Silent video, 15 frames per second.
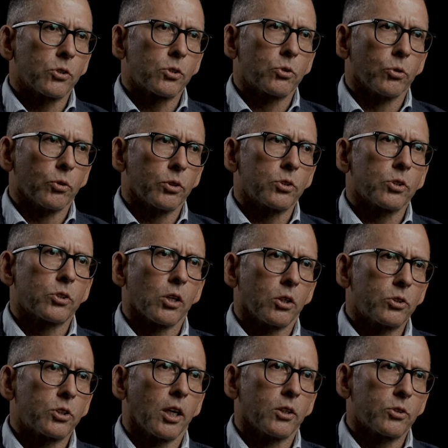Storage
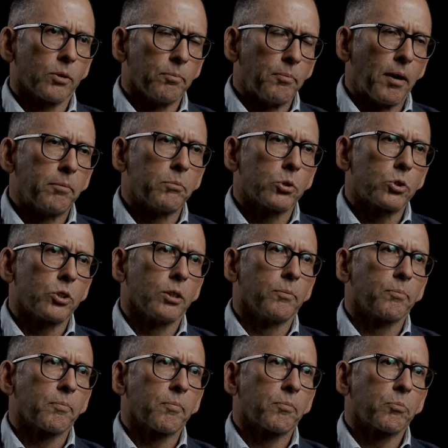Association membership
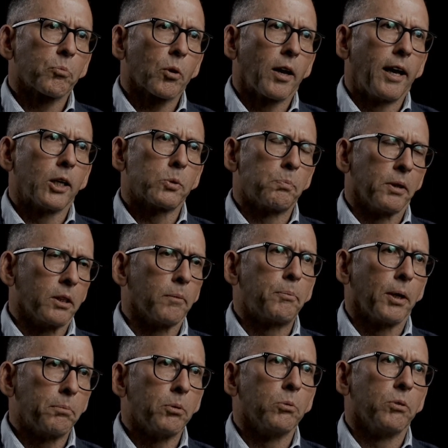has been the
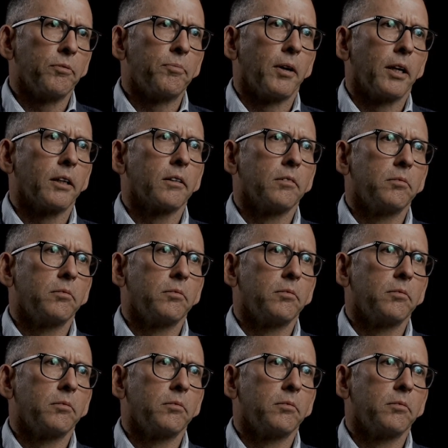people we've met.